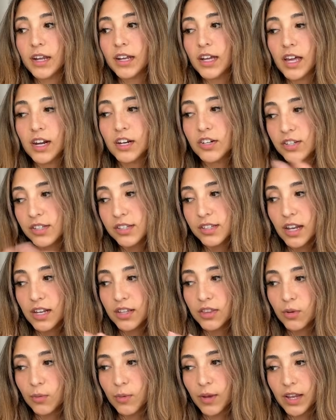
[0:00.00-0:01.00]
But I kind of
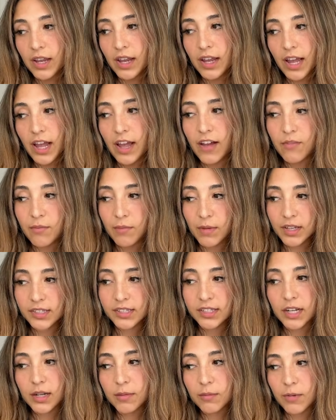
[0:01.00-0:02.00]
just like the way I
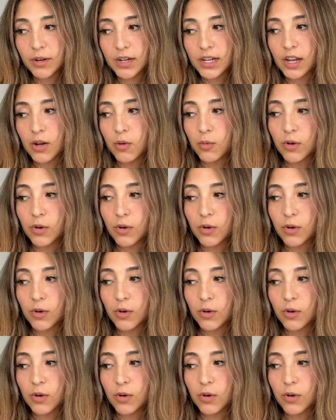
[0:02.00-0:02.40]
have my setup